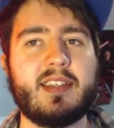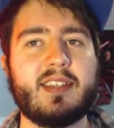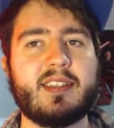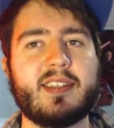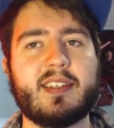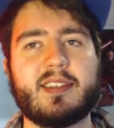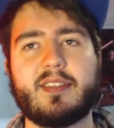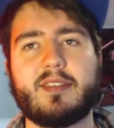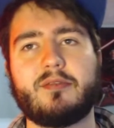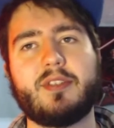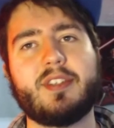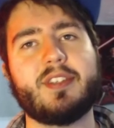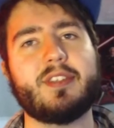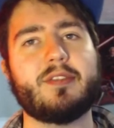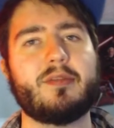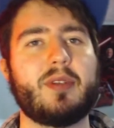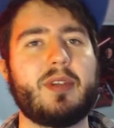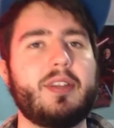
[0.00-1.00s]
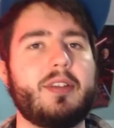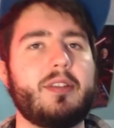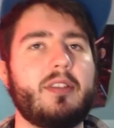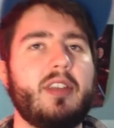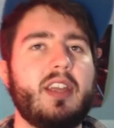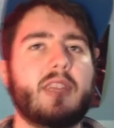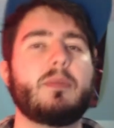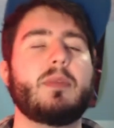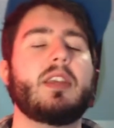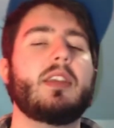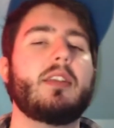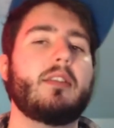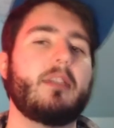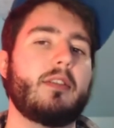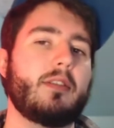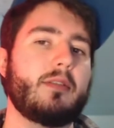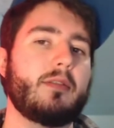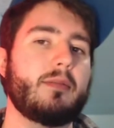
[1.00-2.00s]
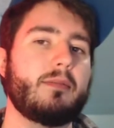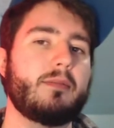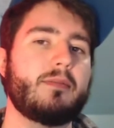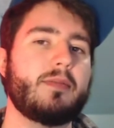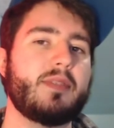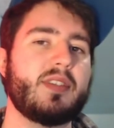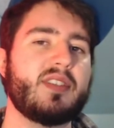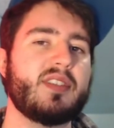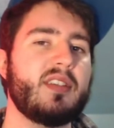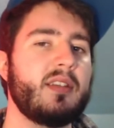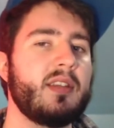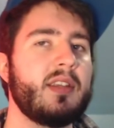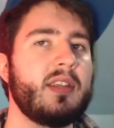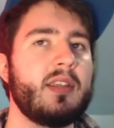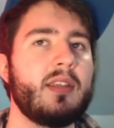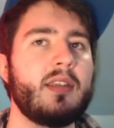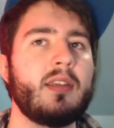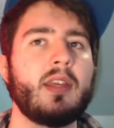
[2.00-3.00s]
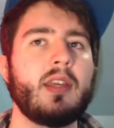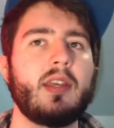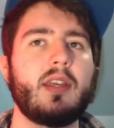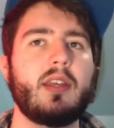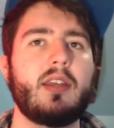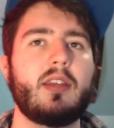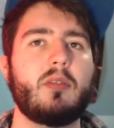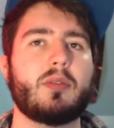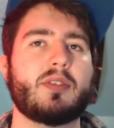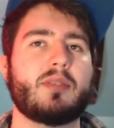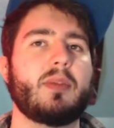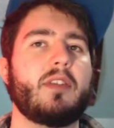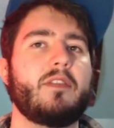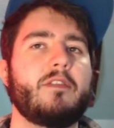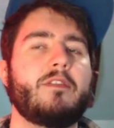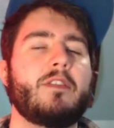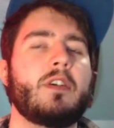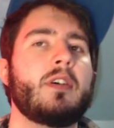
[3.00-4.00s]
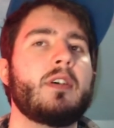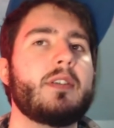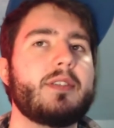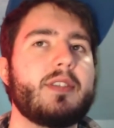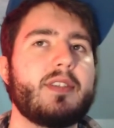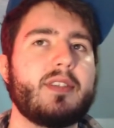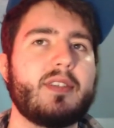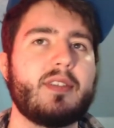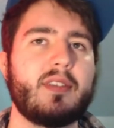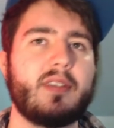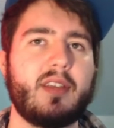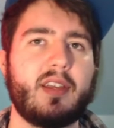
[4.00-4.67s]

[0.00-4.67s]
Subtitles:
He says the reasons why you don't like me are silly. It wasn't my fault.